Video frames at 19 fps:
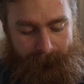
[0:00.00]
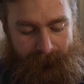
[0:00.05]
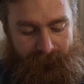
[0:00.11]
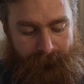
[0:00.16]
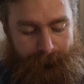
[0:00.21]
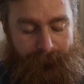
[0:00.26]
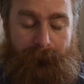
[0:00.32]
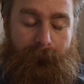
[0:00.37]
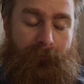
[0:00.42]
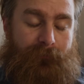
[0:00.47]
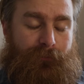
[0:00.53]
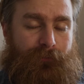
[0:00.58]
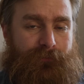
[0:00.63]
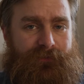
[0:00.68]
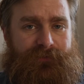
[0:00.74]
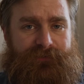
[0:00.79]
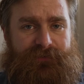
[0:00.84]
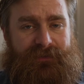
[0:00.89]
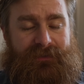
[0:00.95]
But we've
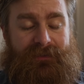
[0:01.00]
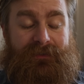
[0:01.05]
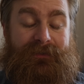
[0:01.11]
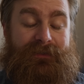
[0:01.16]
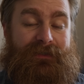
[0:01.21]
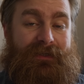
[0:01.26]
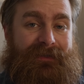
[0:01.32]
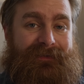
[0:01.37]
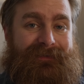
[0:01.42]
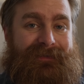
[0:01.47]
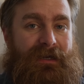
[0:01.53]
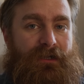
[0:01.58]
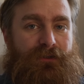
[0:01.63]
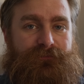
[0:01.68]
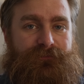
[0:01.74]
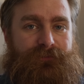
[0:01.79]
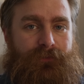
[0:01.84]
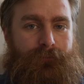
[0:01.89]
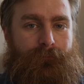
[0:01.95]
also seen, you know, none of the
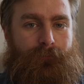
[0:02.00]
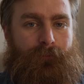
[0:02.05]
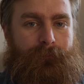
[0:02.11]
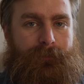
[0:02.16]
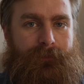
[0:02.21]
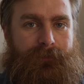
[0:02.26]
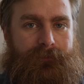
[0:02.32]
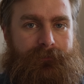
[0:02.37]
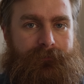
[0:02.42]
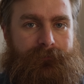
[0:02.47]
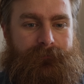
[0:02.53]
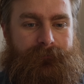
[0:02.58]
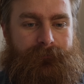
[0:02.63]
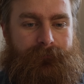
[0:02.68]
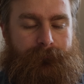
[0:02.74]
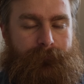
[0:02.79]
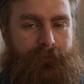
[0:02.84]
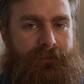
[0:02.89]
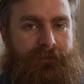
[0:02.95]
Alpha group
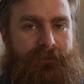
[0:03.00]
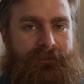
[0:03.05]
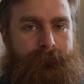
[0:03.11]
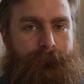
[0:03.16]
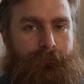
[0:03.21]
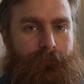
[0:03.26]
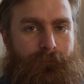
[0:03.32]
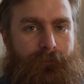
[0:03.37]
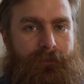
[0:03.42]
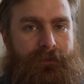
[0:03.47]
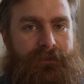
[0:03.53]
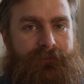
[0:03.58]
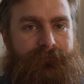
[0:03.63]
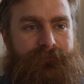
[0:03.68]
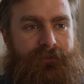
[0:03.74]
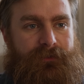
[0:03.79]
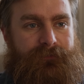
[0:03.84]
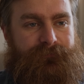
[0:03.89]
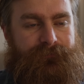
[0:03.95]
really deployed.
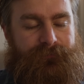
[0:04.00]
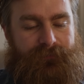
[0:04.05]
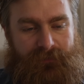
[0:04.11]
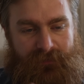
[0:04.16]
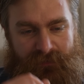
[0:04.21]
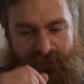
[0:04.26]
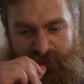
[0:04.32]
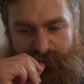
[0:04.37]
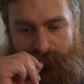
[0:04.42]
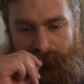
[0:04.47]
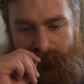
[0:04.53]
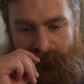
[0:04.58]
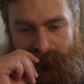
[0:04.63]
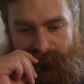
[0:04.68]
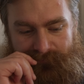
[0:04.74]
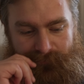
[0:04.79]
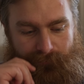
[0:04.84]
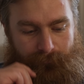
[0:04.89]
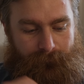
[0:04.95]
If
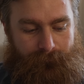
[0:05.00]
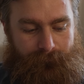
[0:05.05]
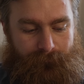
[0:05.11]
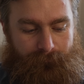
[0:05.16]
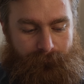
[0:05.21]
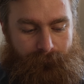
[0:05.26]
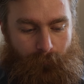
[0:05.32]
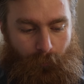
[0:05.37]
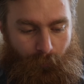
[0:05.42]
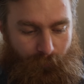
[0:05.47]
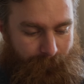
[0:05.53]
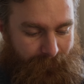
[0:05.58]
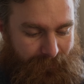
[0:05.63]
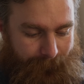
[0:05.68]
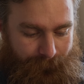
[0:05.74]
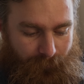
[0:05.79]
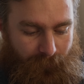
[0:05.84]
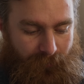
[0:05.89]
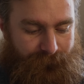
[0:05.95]
from all the
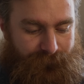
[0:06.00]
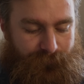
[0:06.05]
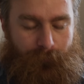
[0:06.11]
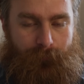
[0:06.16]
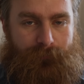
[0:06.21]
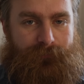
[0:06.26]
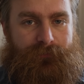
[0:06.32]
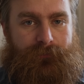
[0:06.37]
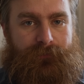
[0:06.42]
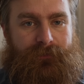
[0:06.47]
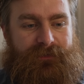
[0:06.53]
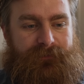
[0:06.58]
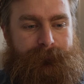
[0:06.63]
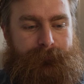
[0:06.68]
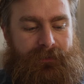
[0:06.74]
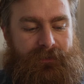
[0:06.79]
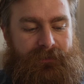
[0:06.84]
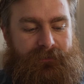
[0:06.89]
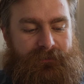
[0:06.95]
people I've talked to, there's
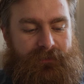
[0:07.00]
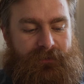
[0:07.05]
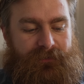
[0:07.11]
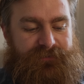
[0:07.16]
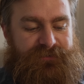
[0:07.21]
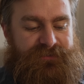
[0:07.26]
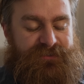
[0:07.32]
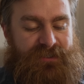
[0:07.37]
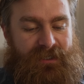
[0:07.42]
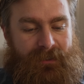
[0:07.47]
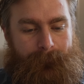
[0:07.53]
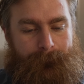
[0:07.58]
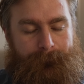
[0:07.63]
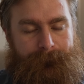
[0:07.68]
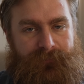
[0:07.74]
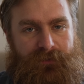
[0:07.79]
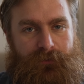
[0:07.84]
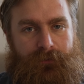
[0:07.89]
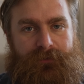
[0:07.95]
been, you know,
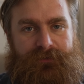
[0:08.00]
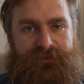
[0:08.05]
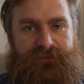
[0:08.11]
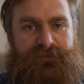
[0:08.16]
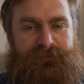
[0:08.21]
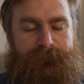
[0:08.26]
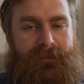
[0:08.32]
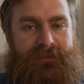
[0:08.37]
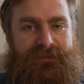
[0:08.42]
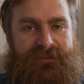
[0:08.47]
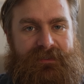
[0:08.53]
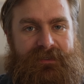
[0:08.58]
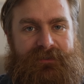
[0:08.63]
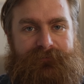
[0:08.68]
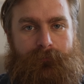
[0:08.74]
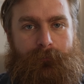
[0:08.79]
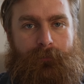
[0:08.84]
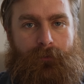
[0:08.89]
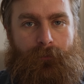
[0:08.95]
some units of
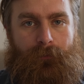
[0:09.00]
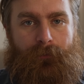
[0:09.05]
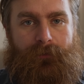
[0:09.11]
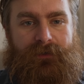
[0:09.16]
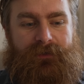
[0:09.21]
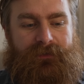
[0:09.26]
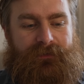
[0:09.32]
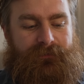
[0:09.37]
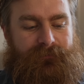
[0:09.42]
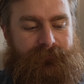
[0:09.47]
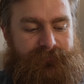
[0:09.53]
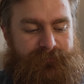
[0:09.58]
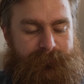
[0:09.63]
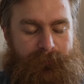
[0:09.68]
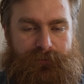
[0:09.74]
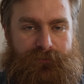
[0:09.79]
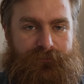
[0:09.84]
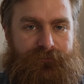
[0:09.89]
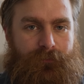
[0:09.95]
Spetsnaz reported and
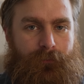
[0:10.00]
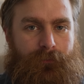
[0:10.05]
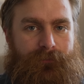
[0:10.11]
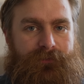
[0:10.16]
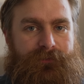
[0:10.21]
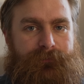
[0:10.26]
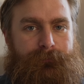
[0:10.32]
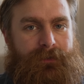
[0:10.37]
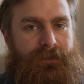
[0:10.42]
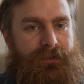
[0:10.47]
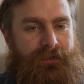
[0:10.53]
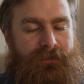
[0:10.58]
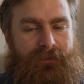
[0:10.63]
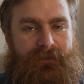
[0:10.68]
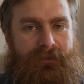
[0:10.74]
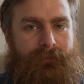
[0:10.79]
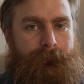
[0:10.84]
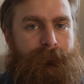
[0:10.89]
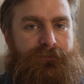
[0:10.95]
special forces, but
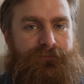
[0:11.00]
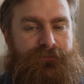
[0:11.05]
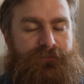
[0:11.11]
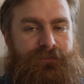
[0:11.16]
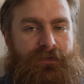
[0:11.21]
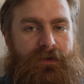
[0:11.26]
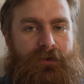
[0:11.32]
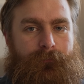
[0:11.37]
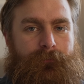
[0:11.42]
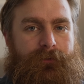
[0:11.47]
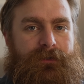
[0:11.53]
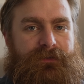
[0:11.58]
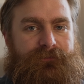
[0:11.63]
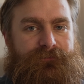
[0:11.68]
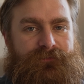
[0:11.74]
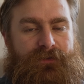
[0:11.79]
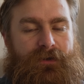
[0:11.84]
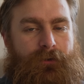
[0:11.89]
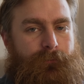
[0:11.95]
very,
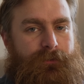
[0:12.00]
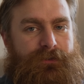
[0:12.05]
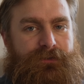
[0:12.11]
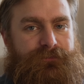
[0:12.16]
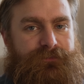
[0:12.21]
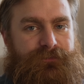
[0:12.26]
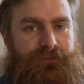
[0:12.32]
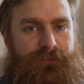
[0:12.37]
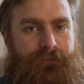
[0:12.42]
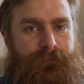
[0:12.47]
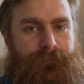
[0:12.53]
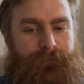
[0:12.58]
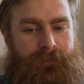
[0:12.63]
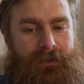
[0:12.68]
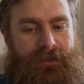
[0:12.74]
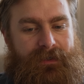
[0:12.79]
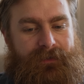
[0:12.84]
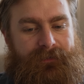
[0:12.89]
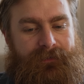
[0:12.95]
very few.
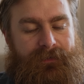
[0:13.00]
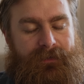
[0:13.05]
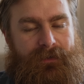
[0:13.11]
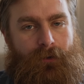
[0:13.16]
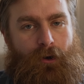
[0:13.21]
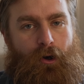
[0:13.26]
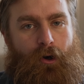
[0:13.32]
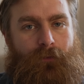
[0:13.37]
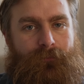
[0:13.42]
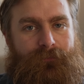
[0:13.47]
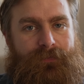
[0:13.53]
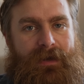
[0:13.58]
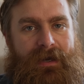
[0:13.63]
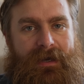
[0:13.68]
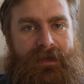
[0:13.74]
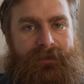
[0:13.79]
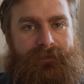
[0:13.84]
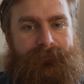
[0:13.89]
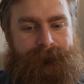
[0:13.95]
And of
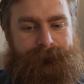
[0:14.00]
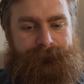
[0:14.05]
that,